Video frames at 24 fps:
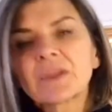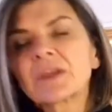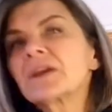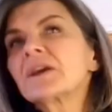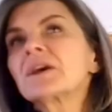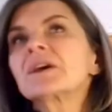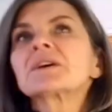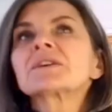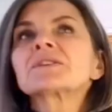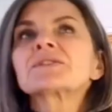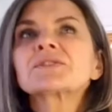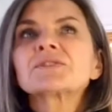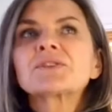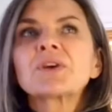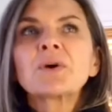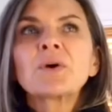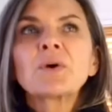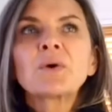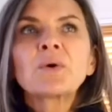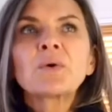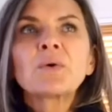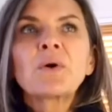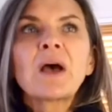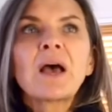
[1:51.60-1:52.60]

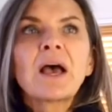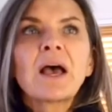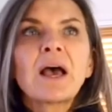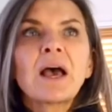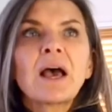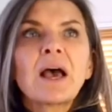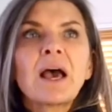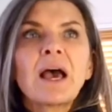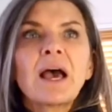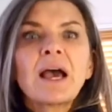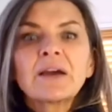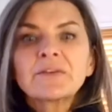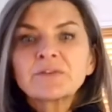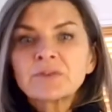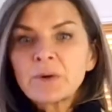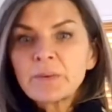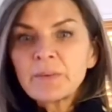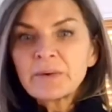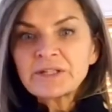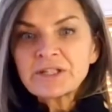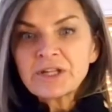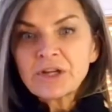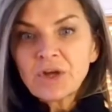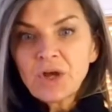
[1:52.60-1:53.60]
So after I
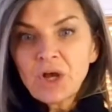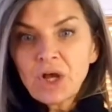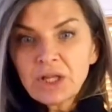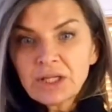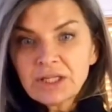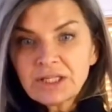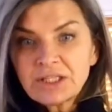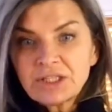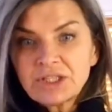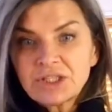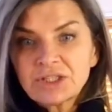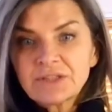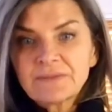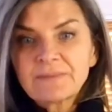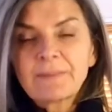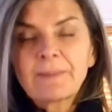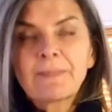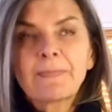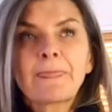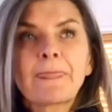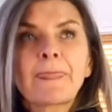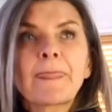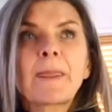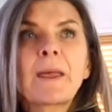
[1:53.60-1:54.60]
went to college,
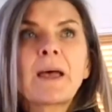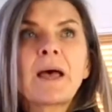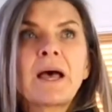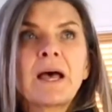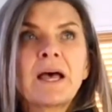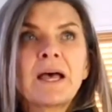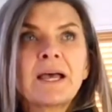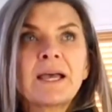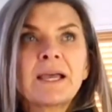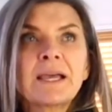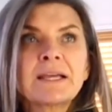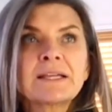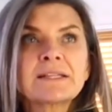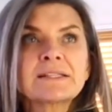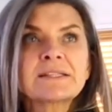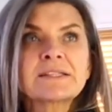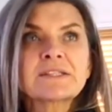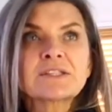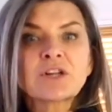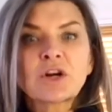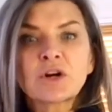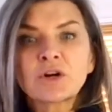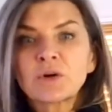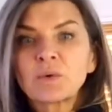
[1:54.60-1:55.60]
I
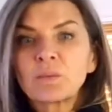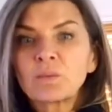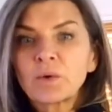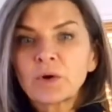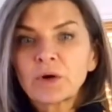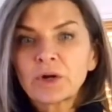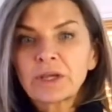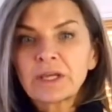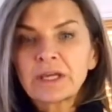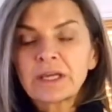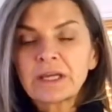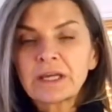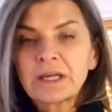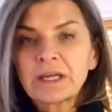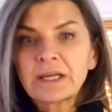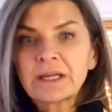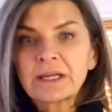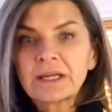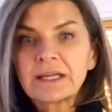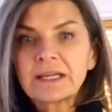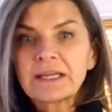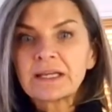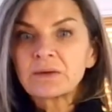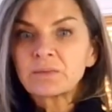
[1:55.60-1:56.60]
started
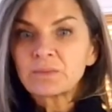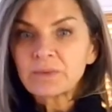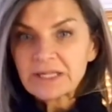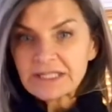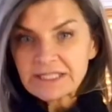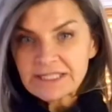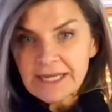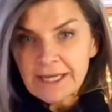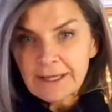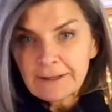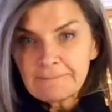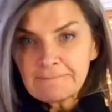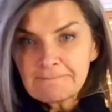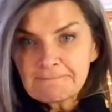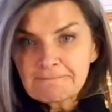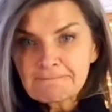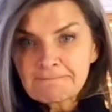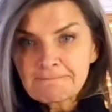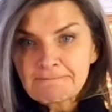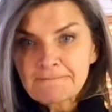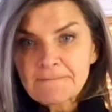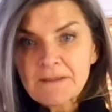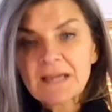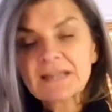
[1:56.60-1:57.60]
working in retail.
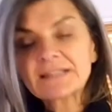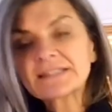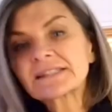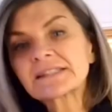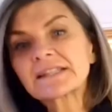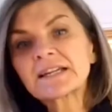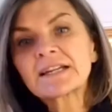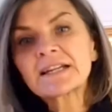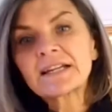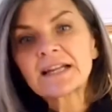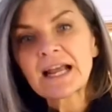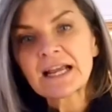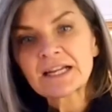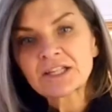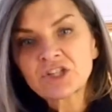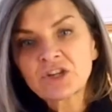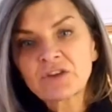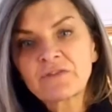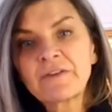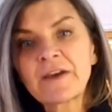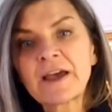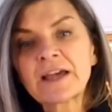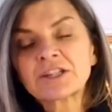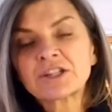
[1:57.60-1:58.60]
I studied actually
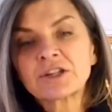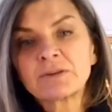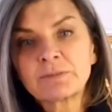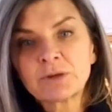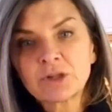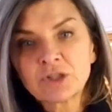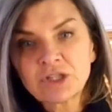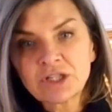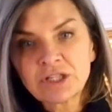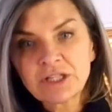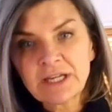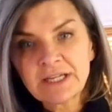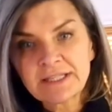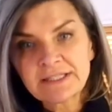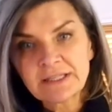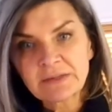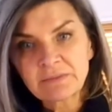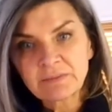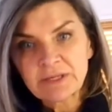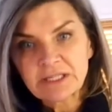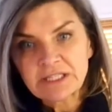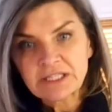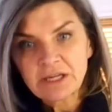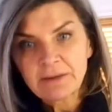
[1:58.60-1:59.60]
fashion merchandising,
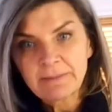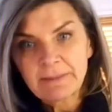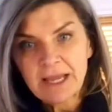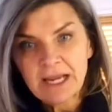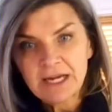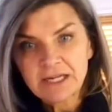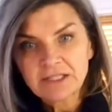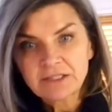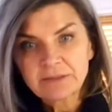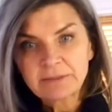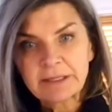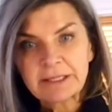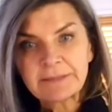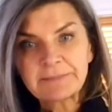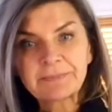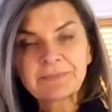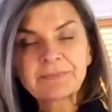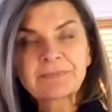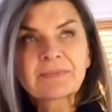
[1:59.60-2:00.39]
retail management.